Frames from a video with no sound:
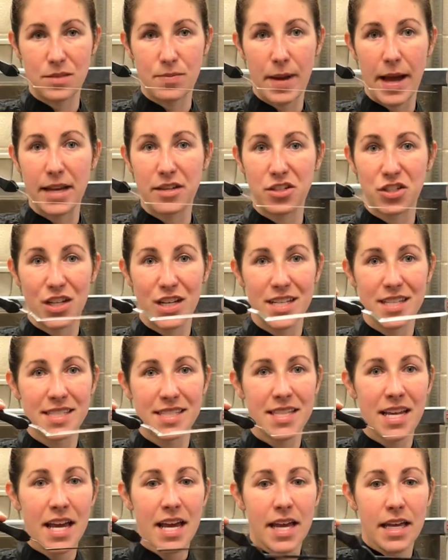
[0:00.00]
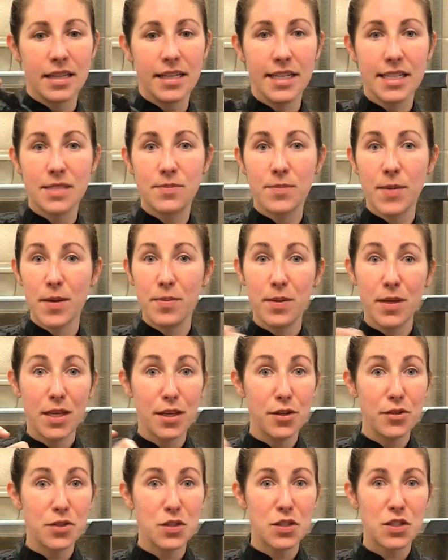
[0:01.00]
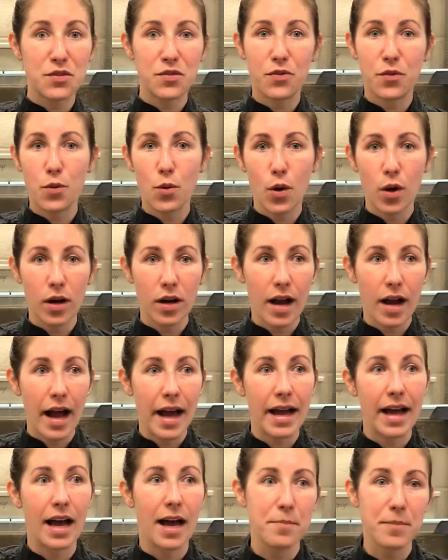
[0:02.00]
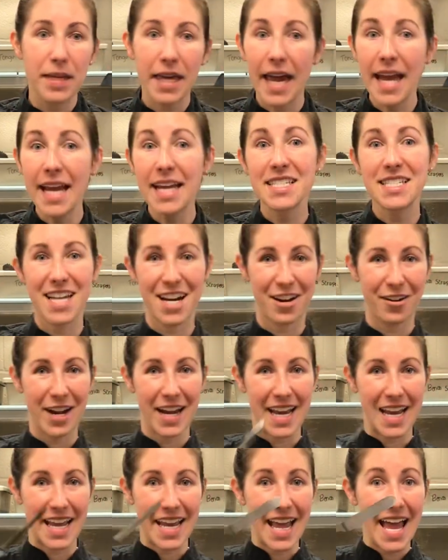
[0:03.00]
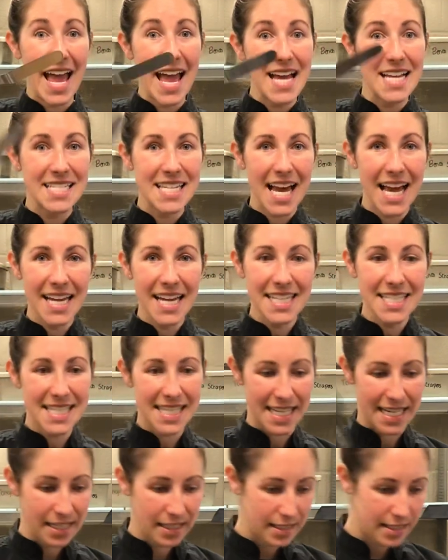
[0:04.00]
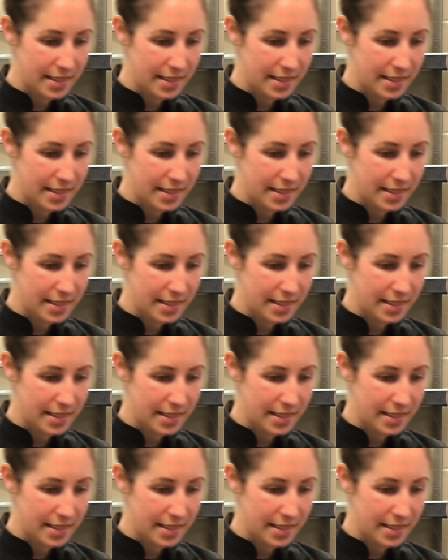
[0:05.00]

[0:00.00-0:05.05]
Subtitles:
spatulas. These may be used for cake decorating and icings.